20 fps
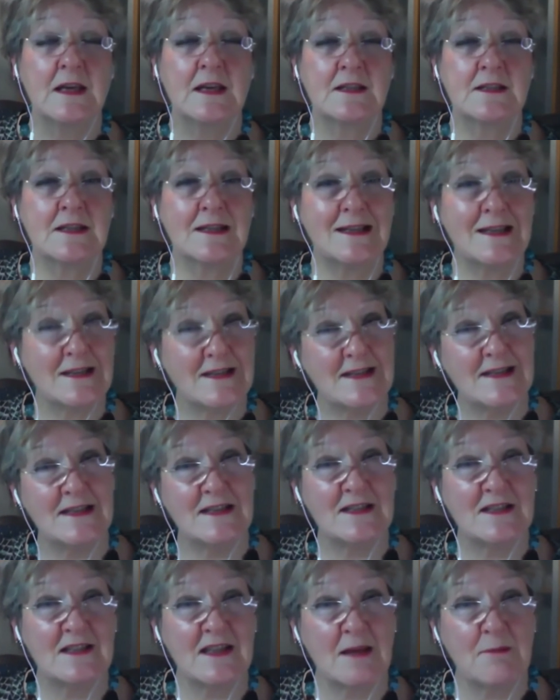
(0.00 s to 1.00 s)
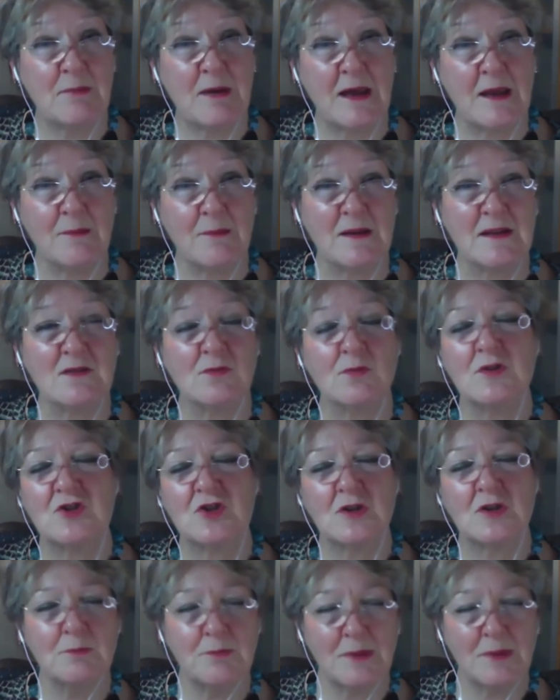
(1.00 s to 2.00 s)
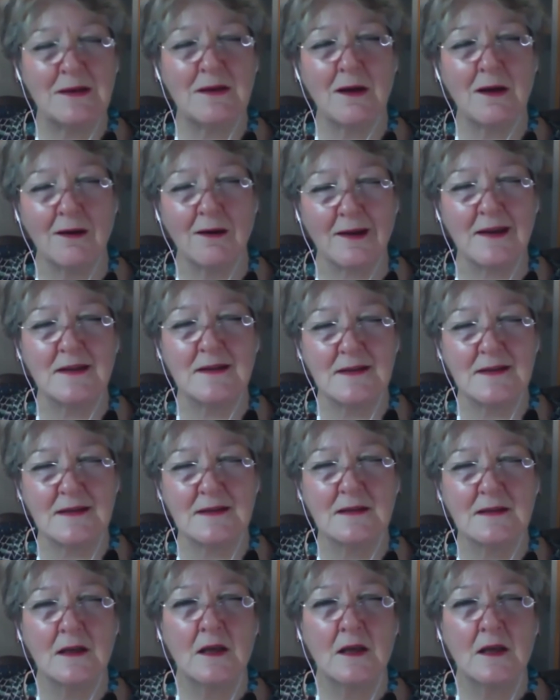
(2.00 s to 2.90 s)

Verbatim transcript: to listen to their babies, which can be nice,